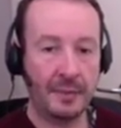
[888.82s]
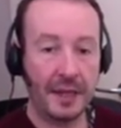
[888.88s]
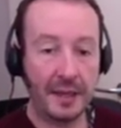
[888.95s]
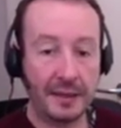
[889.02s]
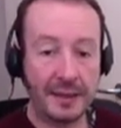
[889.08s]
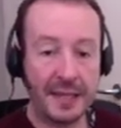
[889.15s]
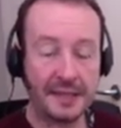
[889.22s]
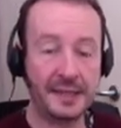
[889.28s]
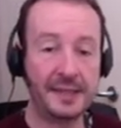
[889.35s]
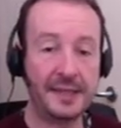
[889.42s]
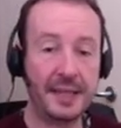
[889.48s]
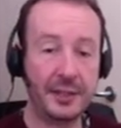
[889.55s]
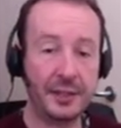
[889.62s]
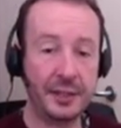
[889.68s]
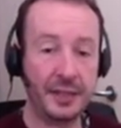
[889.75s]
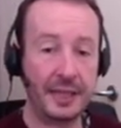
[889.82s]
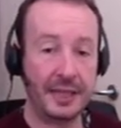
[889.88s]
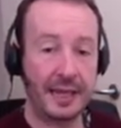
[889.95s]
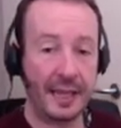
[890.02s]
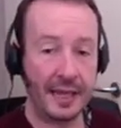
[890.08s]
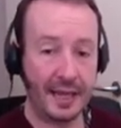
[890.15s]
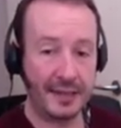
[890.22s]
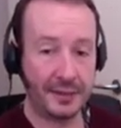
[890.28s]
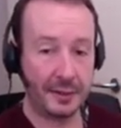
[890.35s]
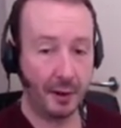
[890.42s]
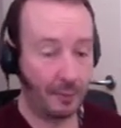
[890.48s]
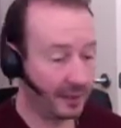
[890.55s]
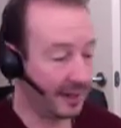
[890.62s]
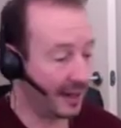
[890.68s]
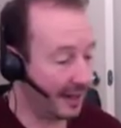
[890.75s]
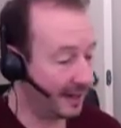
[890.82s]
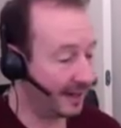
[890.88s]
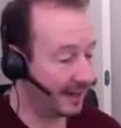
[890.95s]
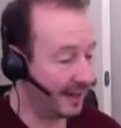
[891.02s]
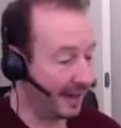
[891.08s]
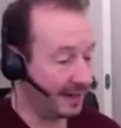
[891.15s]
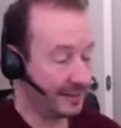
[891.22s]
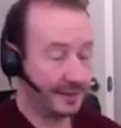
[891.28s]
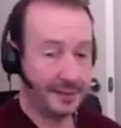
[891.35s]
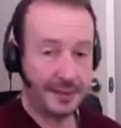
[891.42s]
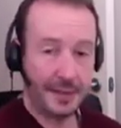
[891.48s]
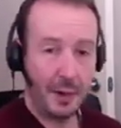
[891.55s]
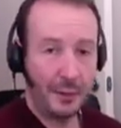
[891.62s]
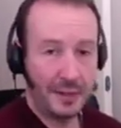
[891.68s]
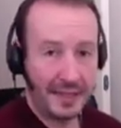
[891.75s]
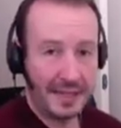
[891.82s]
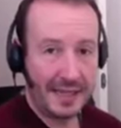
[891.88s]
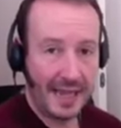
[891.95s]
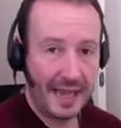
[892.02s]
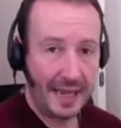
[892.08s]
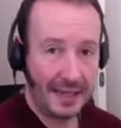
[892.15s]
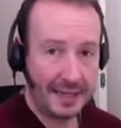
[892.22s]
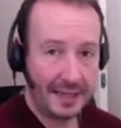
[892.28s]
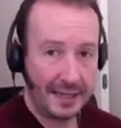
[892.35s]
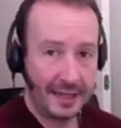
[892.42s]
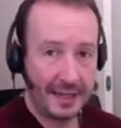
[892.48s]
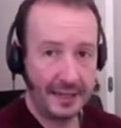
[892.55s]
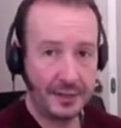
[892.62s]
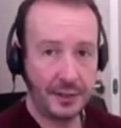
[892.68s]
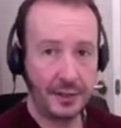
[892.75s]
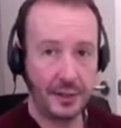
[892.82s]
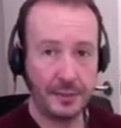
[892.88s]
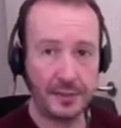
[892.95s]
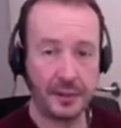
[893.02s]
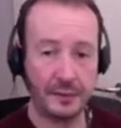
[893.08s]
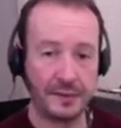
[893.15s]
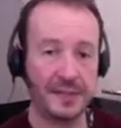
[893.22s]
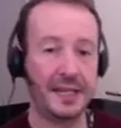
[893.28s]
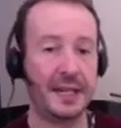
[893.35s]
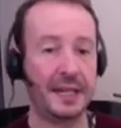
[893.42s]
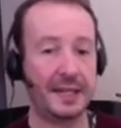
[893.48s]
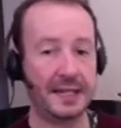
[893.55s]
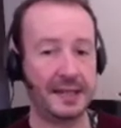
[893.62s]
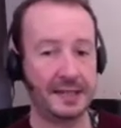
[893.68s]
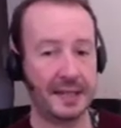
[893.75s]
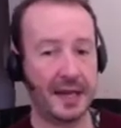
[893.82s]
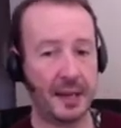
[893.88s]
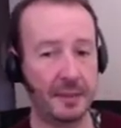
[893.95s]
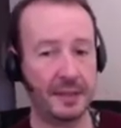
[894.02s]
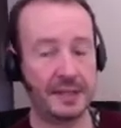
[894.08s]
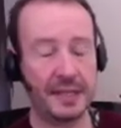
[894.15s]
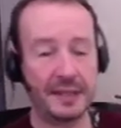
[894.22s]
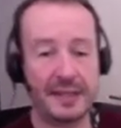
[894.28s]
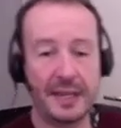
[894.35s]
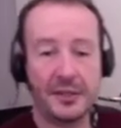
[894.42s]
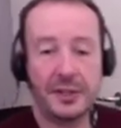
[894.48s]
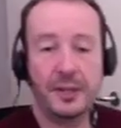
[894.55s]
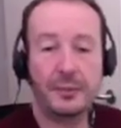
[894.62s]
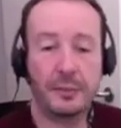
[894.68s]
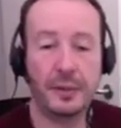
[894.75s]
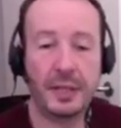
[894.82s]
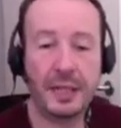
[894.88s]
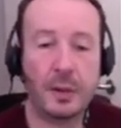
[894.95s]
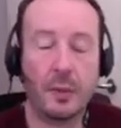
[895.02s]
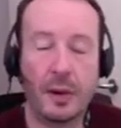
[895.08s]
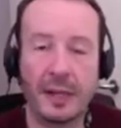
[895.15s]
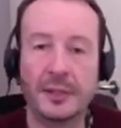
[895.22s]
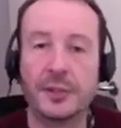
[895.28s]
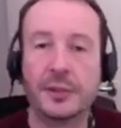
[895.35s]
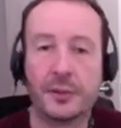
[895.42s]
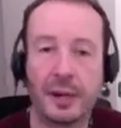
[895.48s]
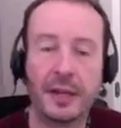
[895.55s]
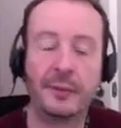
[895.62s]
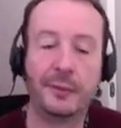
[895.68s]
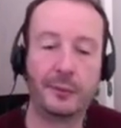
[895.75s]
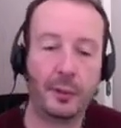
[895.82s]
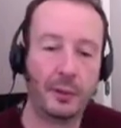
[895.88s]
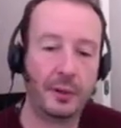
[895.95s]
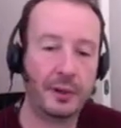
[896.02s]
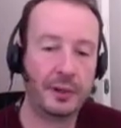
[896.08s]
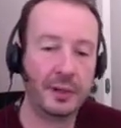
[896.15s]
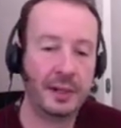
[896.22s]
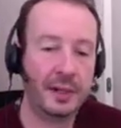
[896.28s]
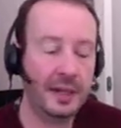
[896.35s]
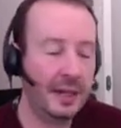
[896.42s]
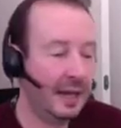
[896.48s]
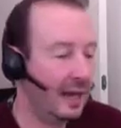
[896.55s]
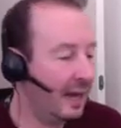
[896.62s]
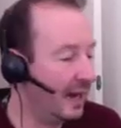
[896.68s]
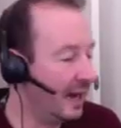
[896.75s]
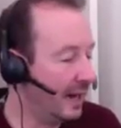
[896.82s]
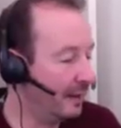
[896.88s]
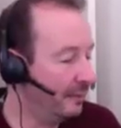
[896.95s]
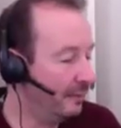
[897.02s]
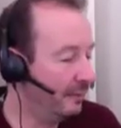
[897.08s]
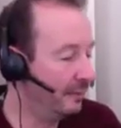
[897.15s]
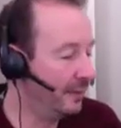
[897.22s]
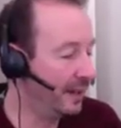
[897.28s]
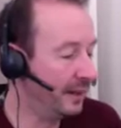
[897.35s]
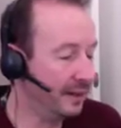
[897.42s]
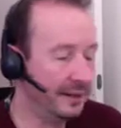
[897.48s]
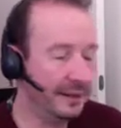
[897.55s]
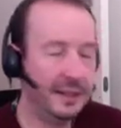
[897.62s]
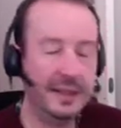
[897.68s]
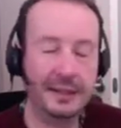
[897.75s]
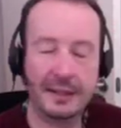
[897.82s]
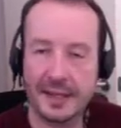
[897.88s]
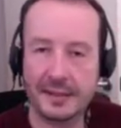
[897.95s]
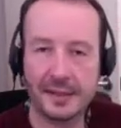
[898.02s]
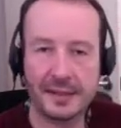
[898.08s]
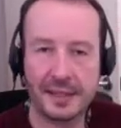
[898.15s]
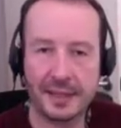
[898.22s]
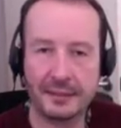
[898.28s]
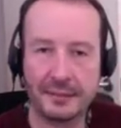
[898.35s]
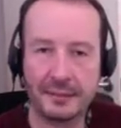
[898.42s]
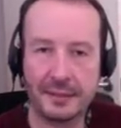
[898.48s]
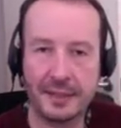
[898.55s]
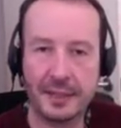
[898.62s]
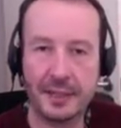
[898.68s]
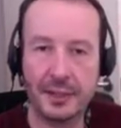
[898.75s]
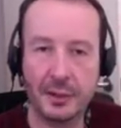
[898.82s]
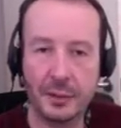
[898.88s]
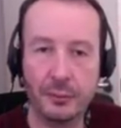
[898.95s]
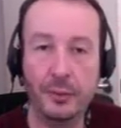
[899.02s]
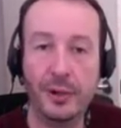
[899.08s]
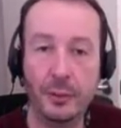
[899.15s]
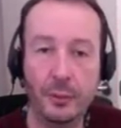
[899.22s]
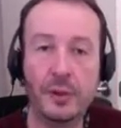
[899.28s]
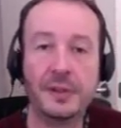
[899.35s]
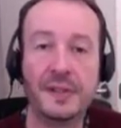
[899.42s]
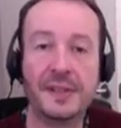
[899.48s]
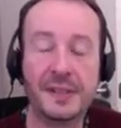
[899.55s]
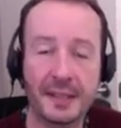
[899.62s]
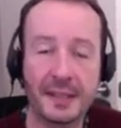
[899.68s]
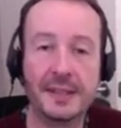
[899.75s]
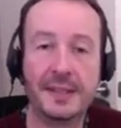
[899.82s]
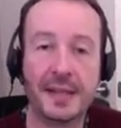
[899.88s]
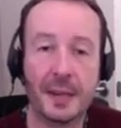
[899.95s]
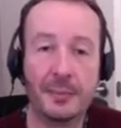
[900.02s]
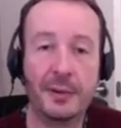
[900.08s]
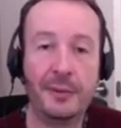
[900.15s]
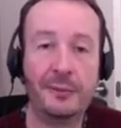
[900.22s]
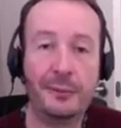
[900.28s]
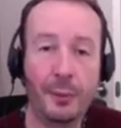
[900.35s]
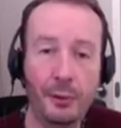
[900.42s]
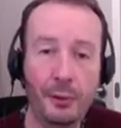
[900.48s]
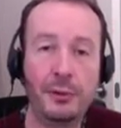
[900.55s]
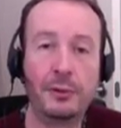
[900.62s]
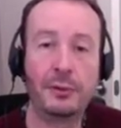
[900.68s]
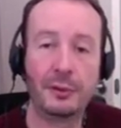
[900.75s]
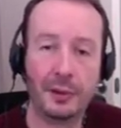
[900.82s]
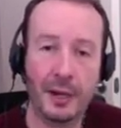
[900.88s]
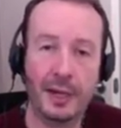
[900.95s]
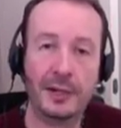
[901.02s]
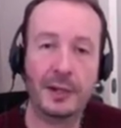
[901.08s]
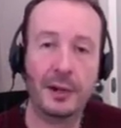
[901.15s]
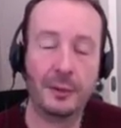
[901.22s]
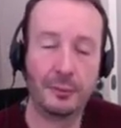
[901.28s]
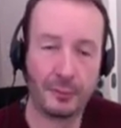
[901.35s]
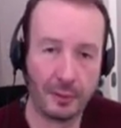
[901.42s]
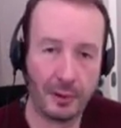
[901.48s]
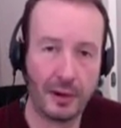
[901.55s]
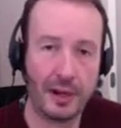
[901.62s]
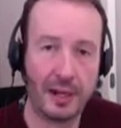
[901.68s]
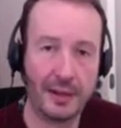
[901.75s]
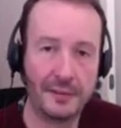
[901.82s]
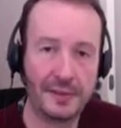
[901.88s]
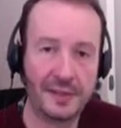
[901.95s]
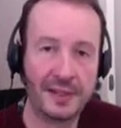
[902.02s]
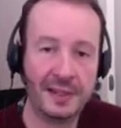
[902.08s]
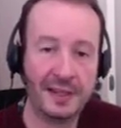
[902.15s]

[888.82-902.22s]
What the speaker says: That's essentially as complicated as it's going to get in terms of setting this up. It's actually really quite straightforward. But as I said, you will want to set this up before your client arrives,